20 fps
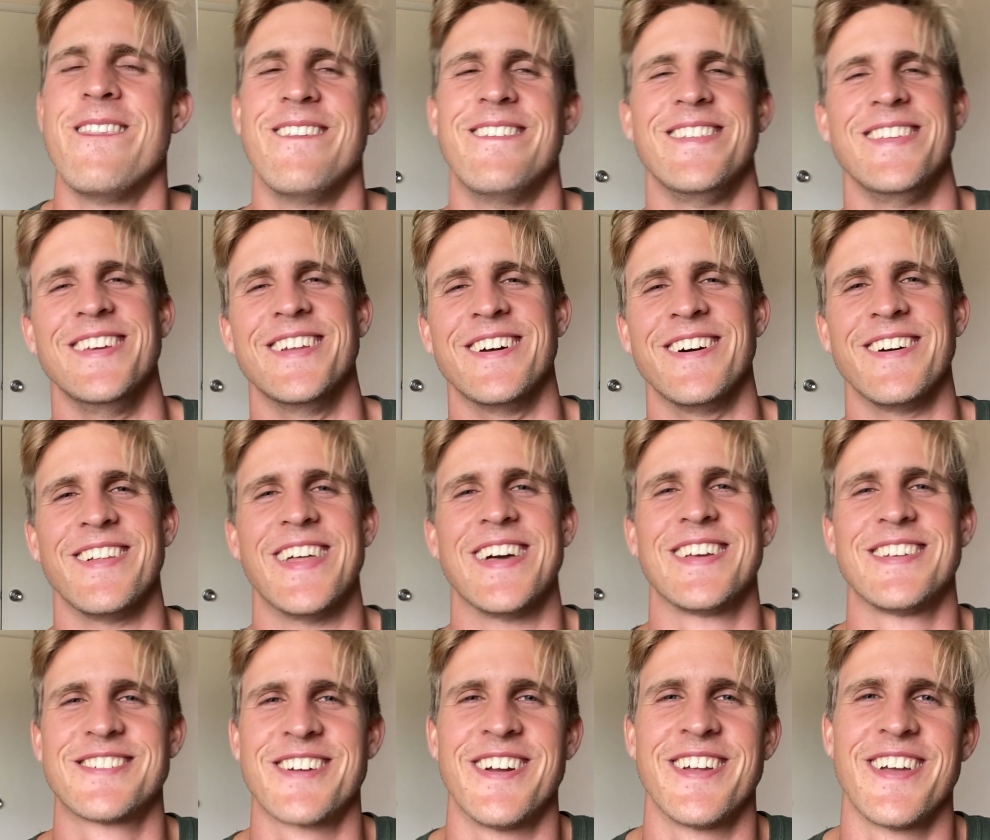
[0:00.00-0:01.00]
You know,
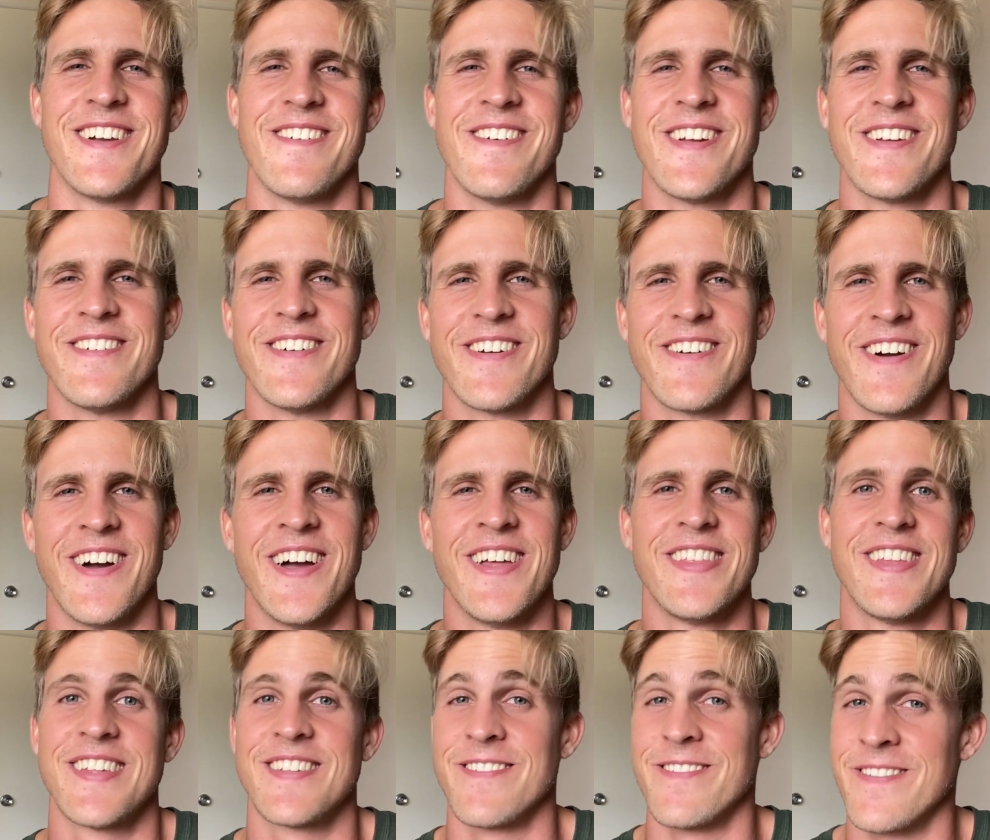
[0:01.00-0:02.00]
like trying to get rid of it, right?
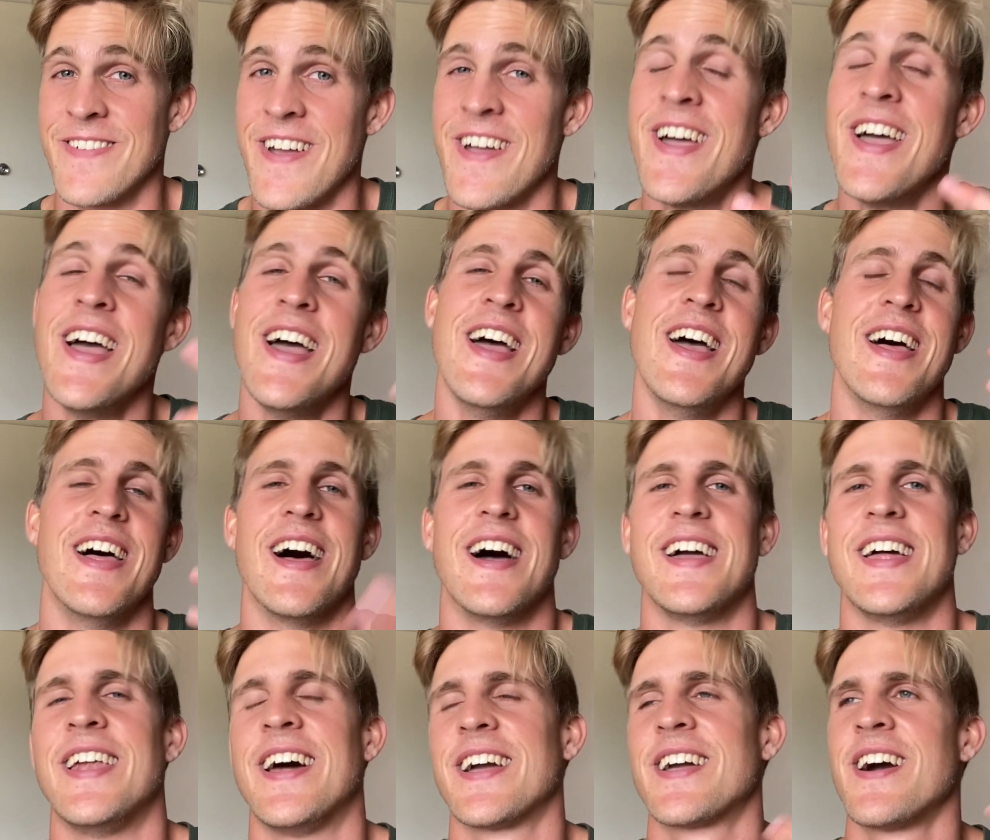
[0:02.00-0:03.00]

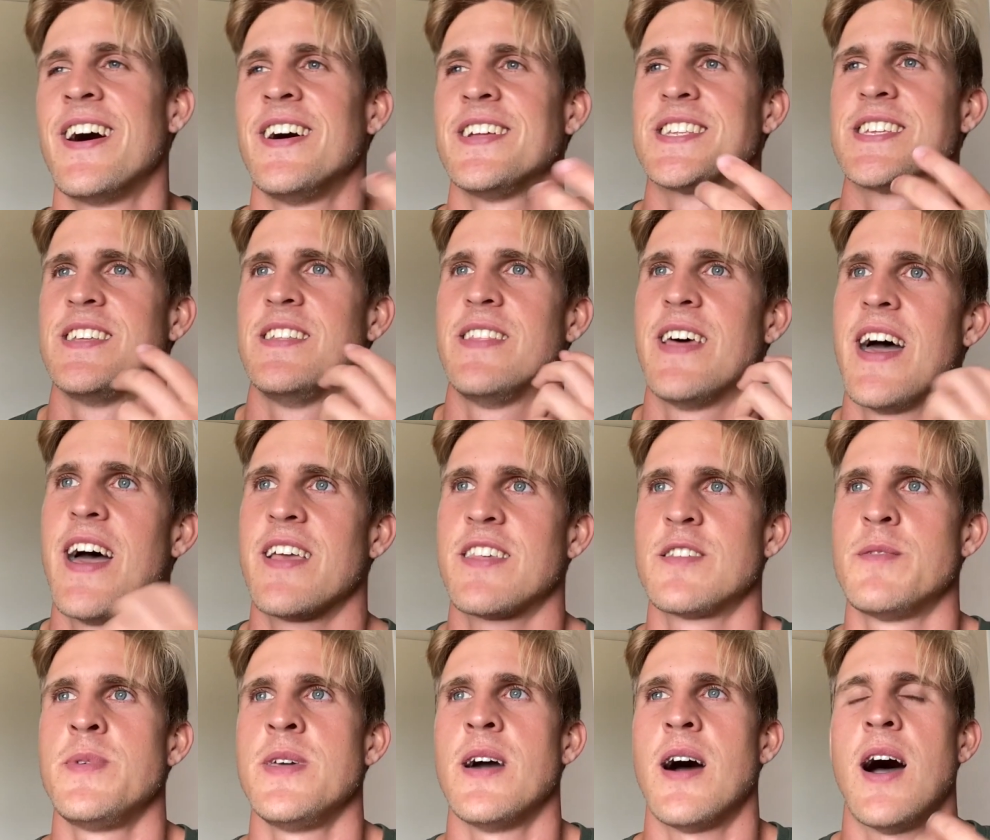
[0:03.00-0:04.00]
There has
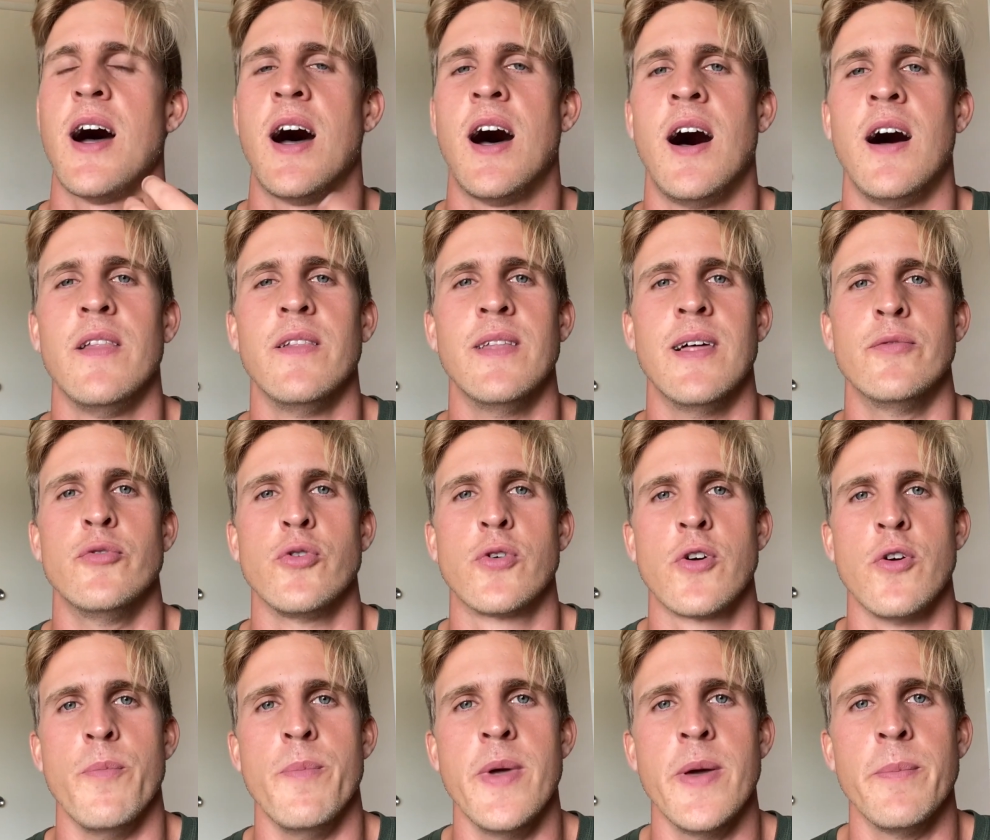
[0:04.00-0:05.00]
to be a heart level
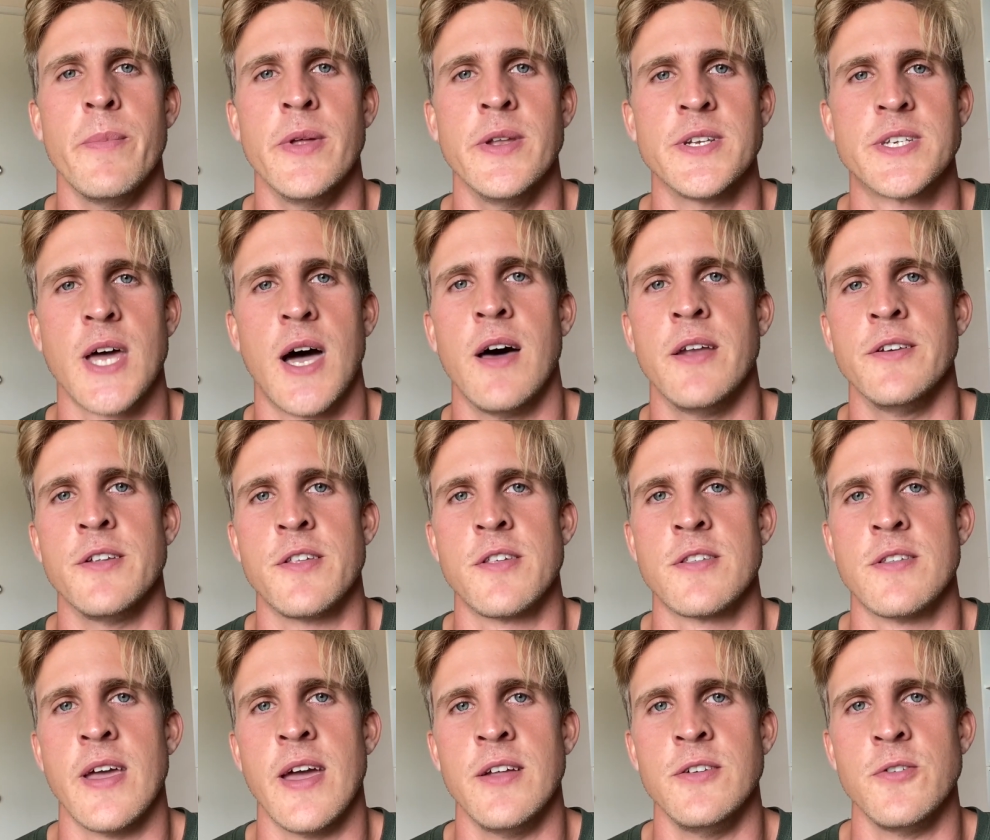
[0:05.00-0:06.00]
commitment to
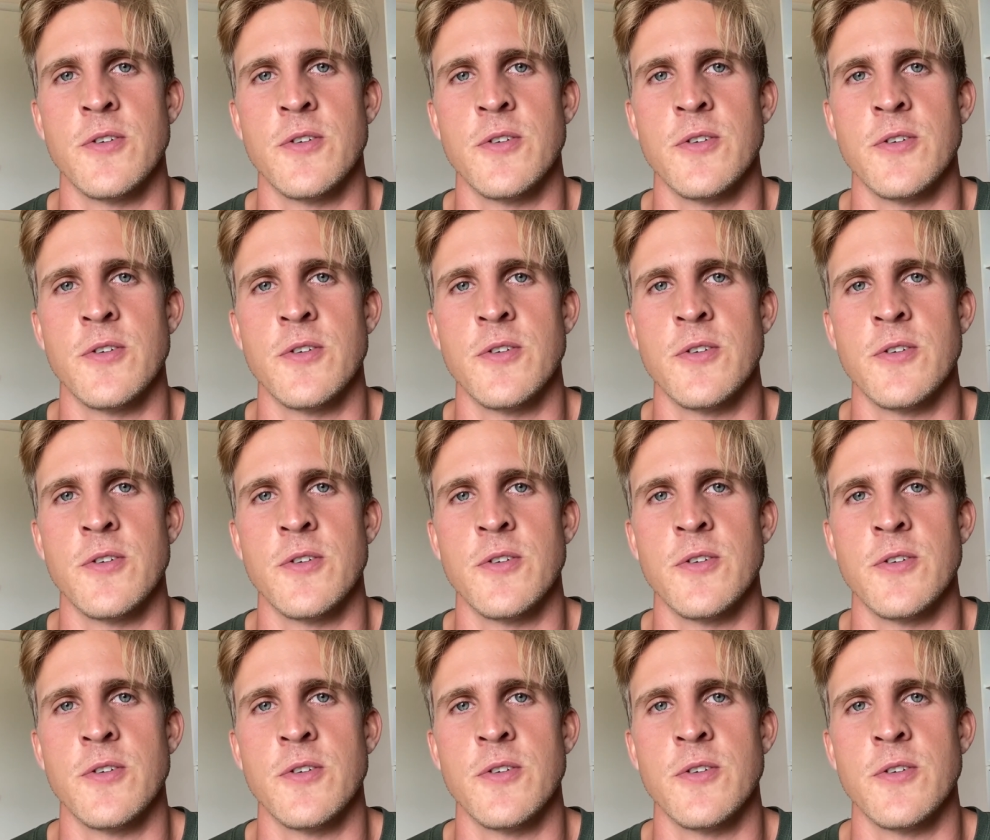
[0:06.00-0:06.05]
understand